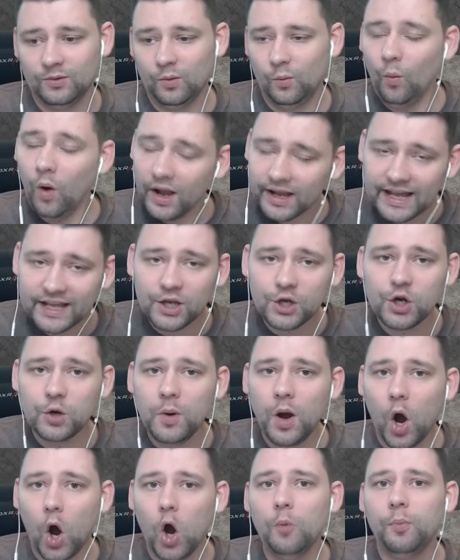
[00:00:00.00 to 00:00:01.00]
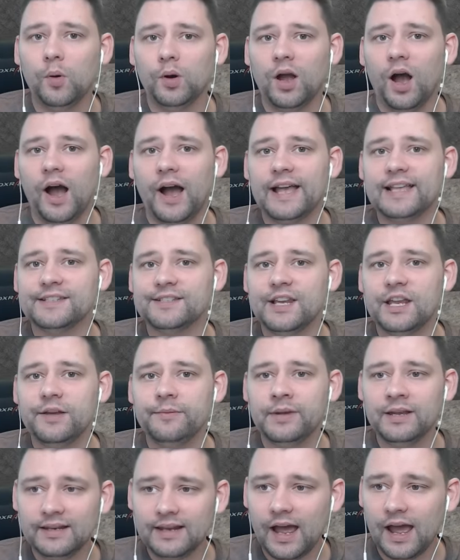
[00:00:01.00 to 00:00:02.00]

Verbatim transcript: What can you do with opal, guys? Leave me